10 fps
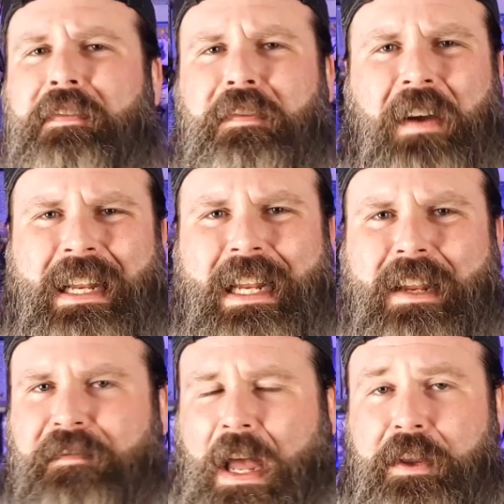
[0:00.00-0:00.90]
if you find any
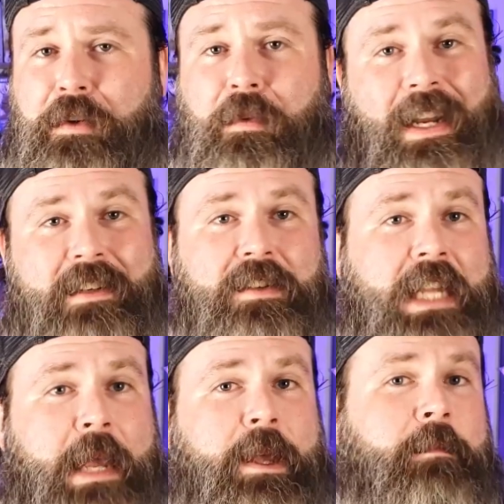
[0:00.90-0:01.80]
value or
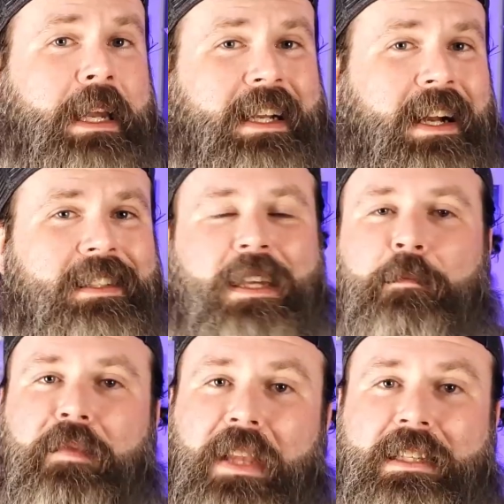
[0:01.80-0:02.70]
entertainment in my
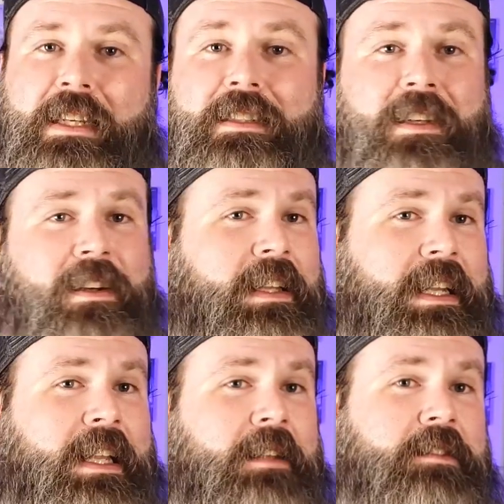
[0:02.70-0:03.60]
content, please consider
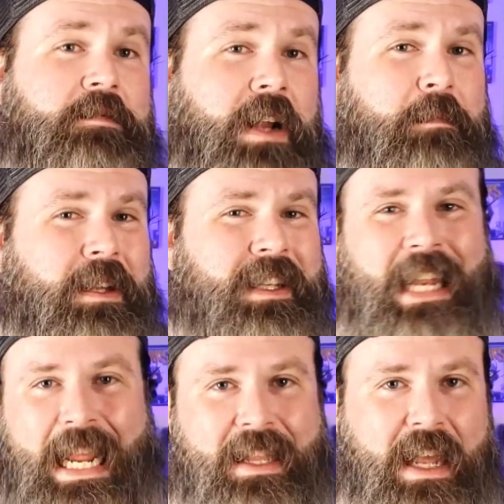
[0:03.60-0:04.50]
clicking that subscribe button
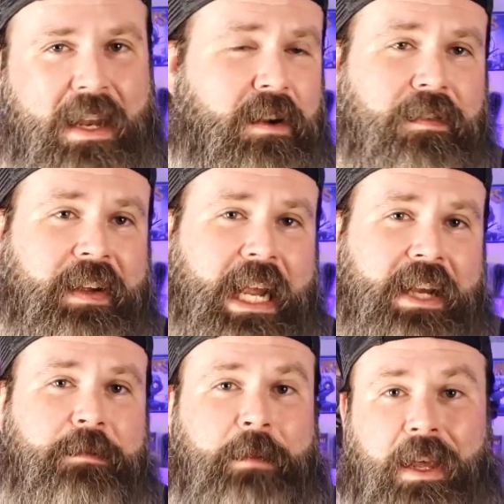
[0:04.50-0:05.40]
and that
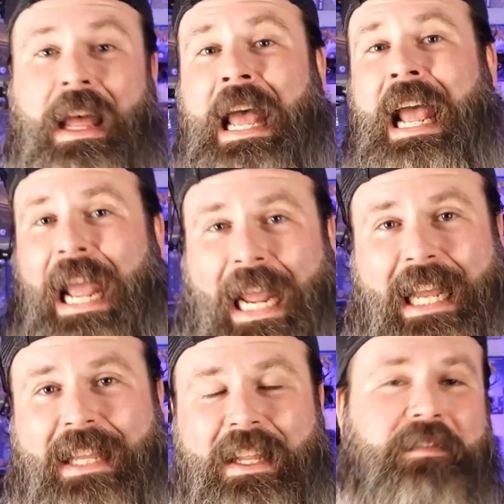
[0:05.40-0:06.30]
notification bell.
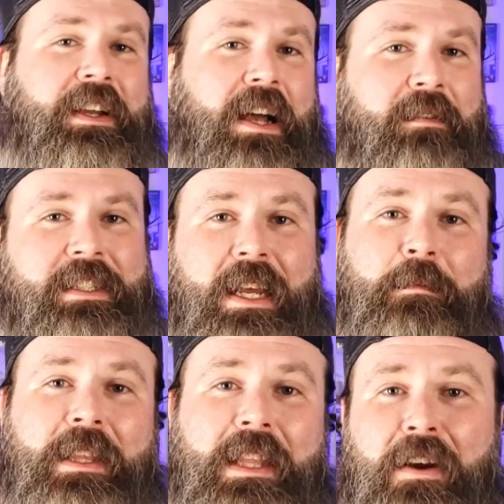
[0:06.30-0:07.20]
And leave a comment down
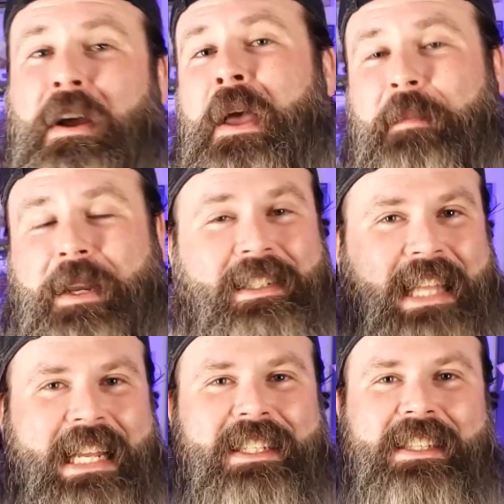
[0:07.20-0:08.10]
below, because
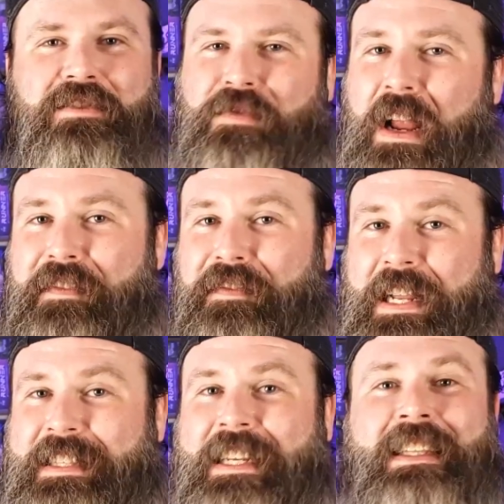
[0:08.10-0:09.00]
that is the
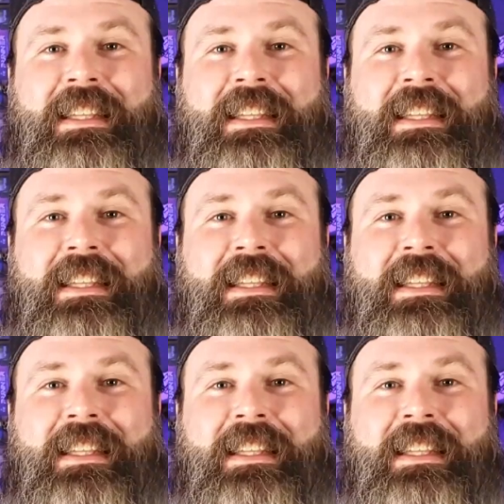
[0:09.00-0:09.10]
trifecta